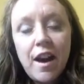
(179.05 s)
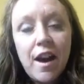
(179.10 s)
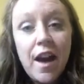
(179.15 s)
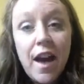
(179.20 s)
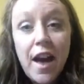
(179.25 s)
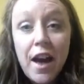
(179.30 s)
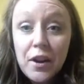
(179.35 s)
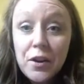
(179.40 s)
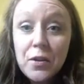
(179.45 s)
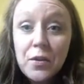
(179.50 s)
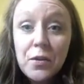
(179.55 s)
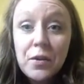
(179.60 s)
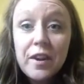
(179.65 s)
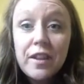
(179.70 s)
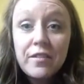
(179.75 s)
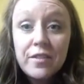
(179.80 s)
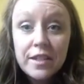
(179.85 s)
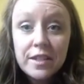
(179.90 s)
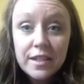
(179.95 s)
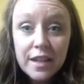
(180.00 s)
category
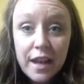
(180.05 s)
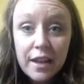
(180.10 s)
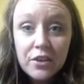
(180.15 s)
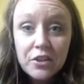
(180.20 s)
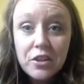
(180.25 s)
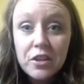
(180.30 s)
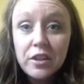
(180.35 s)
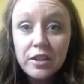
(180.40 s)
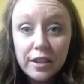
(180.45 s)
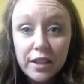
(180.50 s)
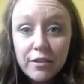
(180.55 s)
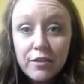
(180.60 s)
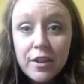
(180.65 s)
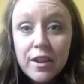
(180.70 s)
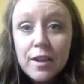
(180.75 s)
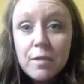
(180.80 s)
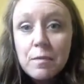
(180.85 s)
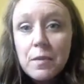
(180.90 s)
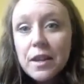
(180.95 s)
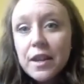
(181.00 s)
of intentional
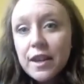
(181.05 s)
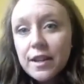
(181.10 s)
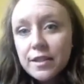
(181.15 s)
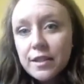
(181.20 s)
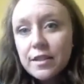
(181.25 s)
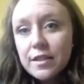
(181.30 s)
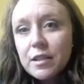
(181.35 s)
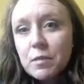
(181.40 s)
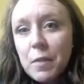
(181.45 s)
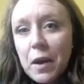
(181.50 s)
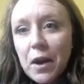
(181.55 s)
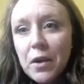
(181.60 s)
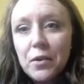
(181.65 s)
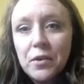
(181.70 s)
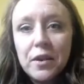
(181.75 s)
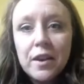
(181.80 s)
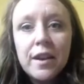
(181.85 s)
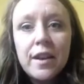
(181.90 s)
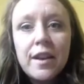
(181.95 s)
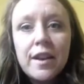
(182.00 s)
living because
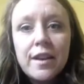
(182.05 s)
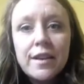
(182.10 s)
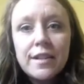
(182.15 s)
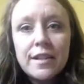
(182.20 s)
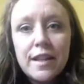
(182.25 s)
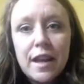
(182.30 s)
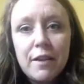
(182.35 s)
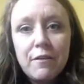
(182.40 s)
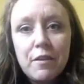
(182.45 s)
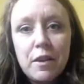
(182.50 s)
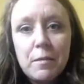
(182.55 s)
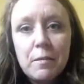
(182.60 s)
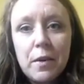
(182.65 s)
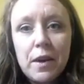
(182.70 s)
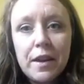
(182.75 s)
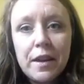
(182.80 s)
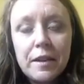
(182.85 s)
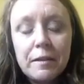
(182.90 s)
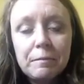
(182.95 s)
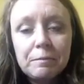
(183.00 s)
about saving
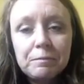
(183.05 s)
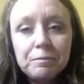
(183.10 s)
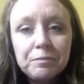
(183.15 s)
money.